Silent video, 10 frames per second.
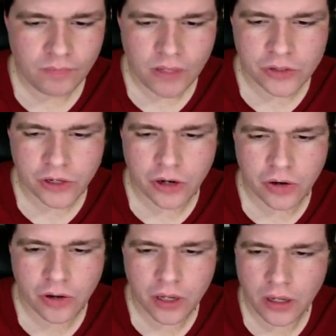
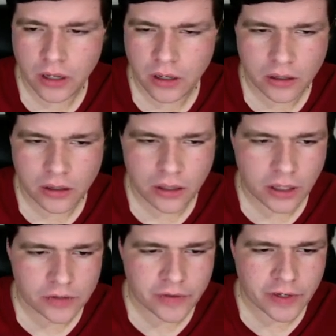So
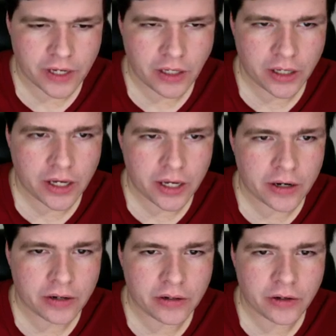let's see if I get lucky
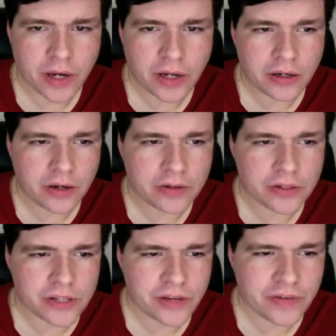here. Okay, no, I was going
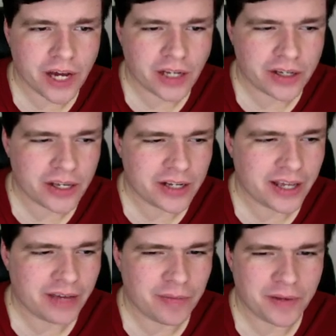to say if it got lucky and
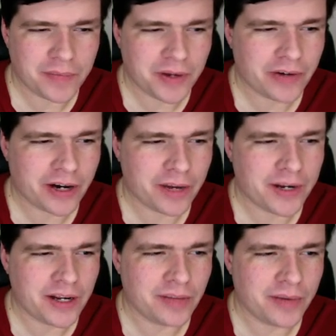came up on my
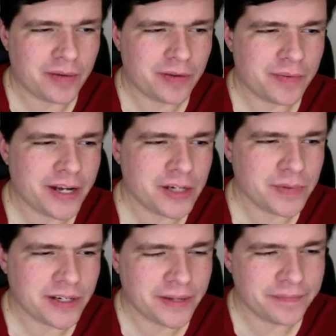recommended at the bottom of the page, but
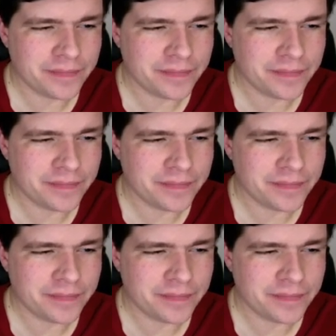it didn't.